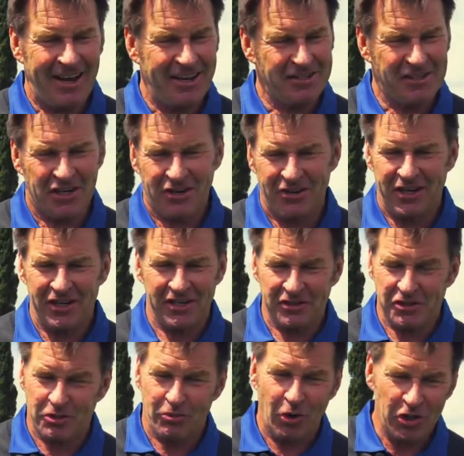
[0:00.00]
I used to
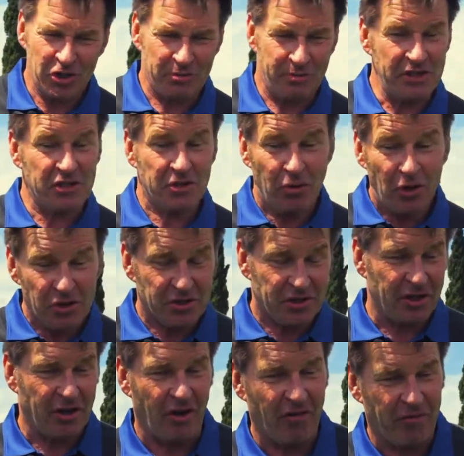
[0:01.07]
we squashed
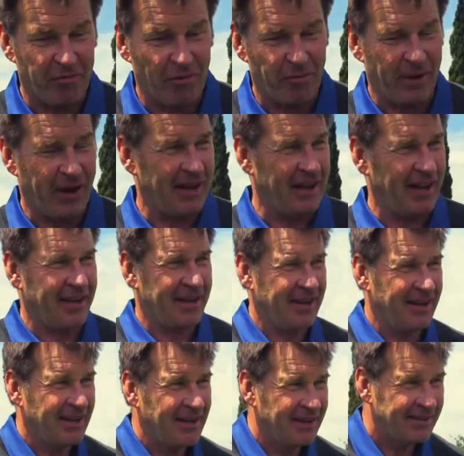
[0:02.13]
the golf ball back then.
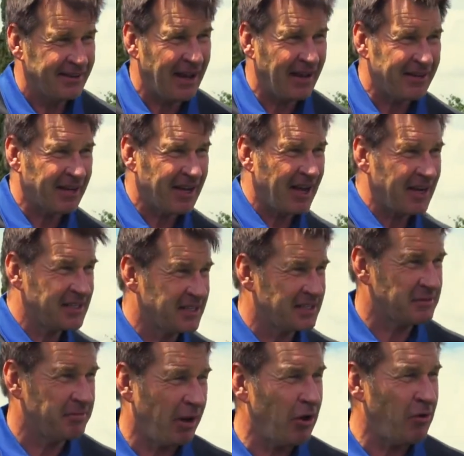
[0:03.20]
Now the guys
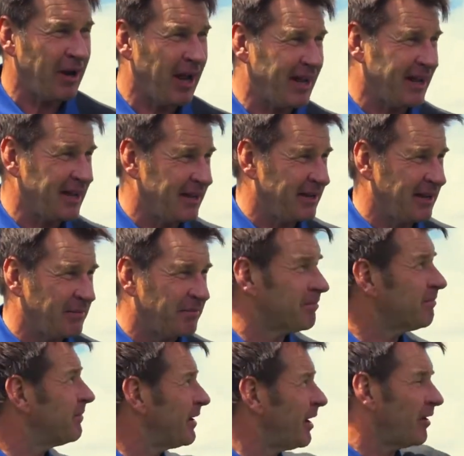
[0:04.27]
explode at it, and
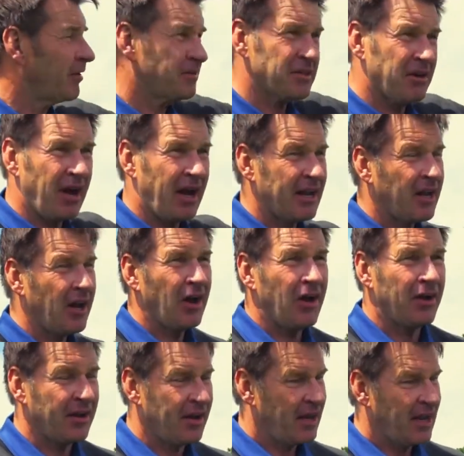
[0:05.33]
they, so I
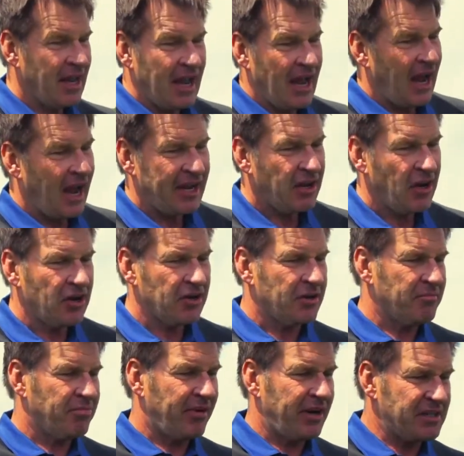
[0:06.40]
can't
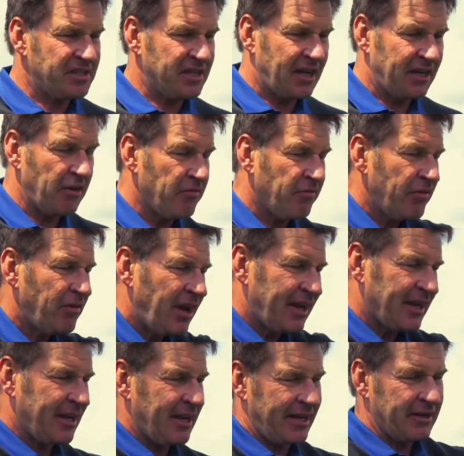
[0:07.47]
compress it. I don't feel
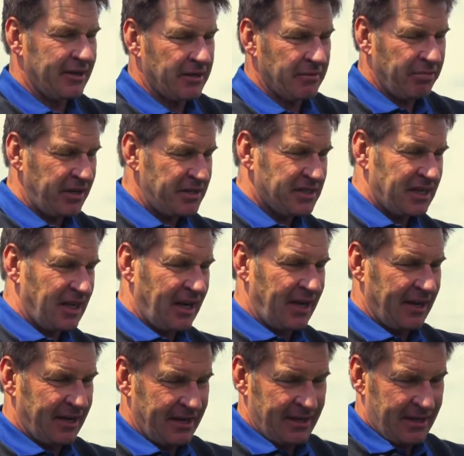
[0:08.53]
like I can compress it
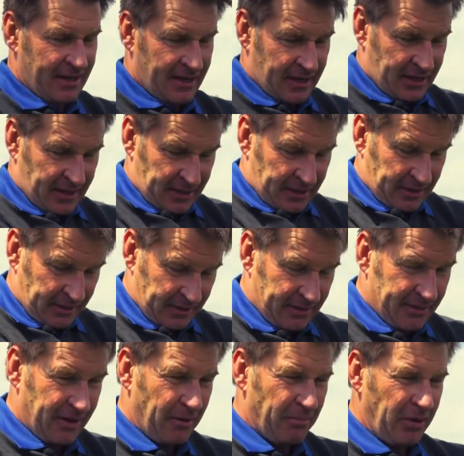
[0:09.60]
like,
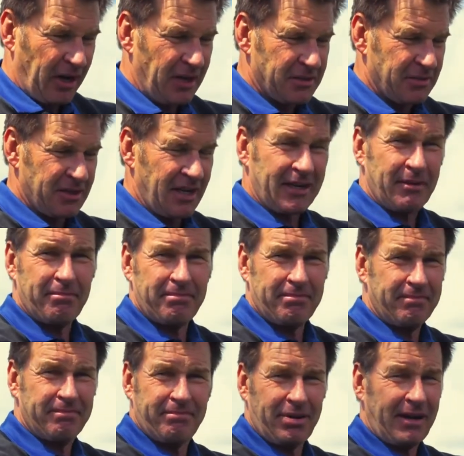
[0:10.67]
Bellata is like
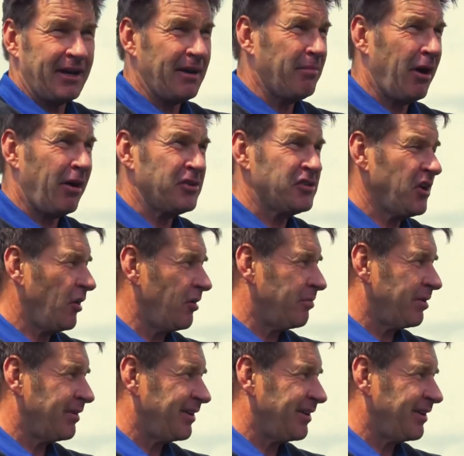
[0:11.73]
playing a bar of soap.